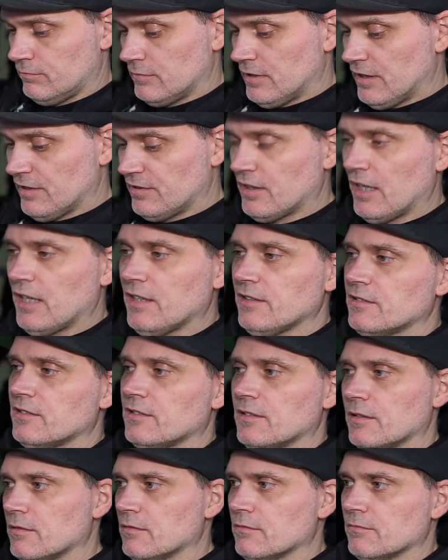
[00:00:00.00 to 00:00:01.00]

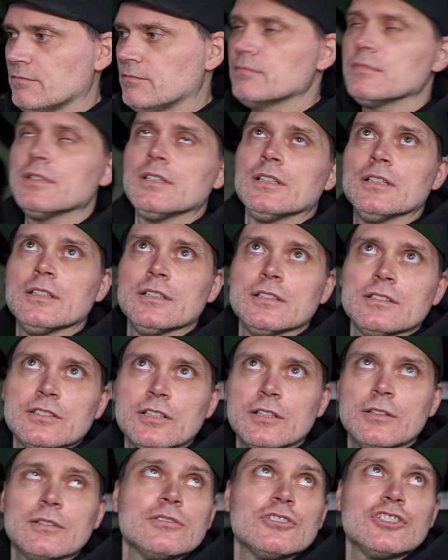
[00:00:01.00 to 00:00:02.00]
assess and
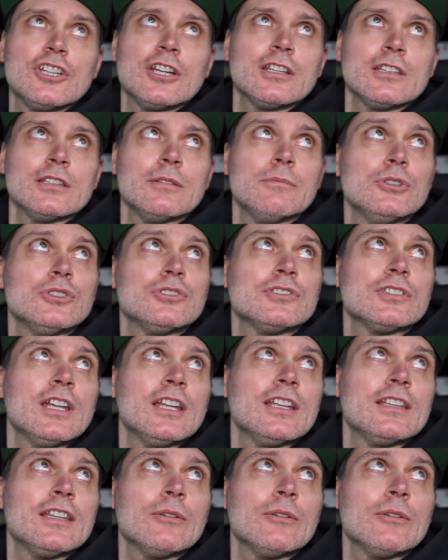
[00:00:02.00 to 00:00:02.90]
start chucking the boost at it.